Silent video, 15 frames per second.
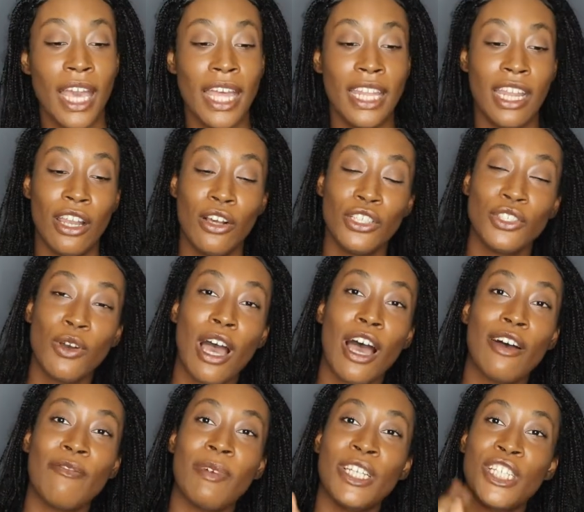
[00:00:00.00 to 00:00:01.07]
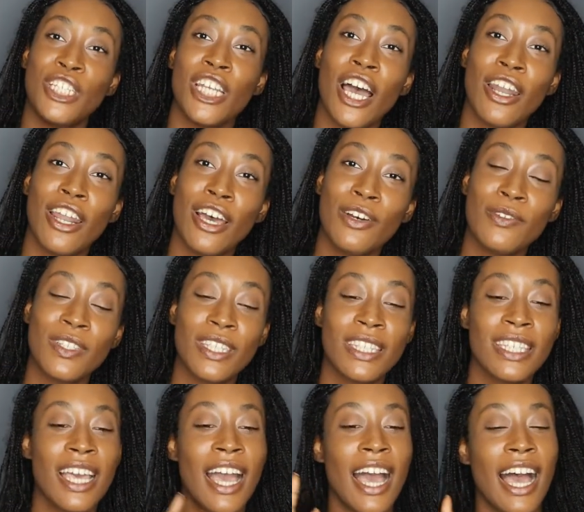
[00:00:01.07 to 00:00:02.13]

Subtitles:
And then I also have my shoutouts.